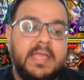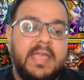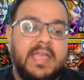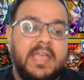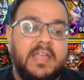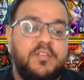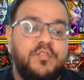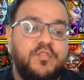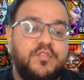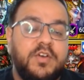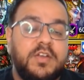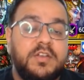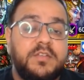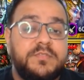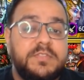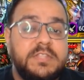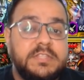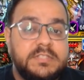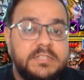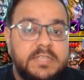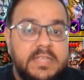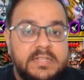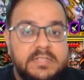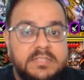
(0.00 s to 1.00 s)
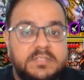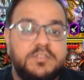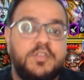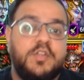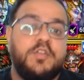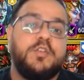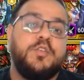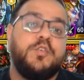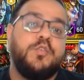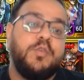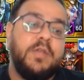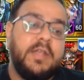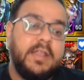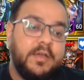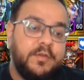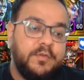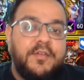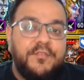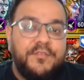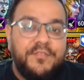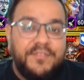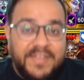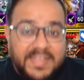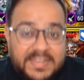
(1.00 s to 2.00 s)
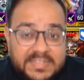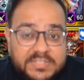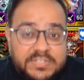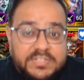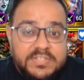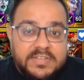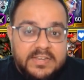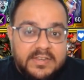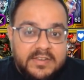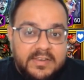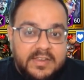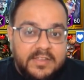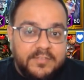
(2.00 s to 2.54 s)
and one of the skills on cooldown, which,